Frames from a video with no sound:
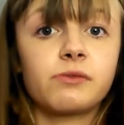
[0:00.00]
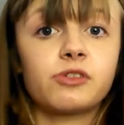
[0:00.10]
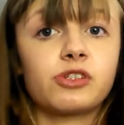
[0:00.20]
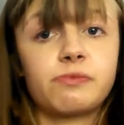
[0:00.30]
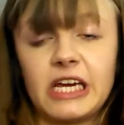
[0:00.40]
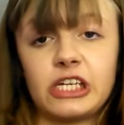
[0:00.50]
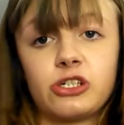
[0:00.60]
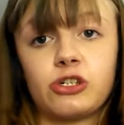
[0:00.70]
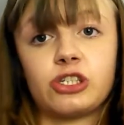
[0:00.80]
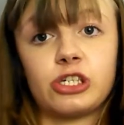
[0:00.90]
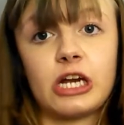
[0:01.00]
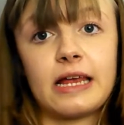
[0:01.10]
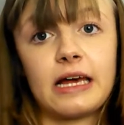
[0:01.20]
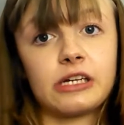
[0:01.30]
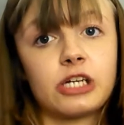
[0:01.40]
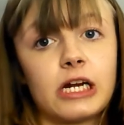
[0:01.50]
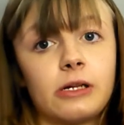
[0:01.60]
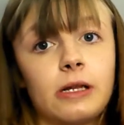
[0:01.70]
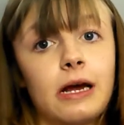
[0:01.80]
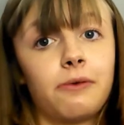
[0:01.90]
just make sure to check that
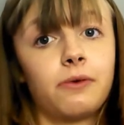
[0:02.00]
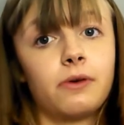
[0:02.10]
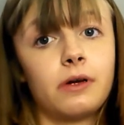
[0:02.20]
channel out.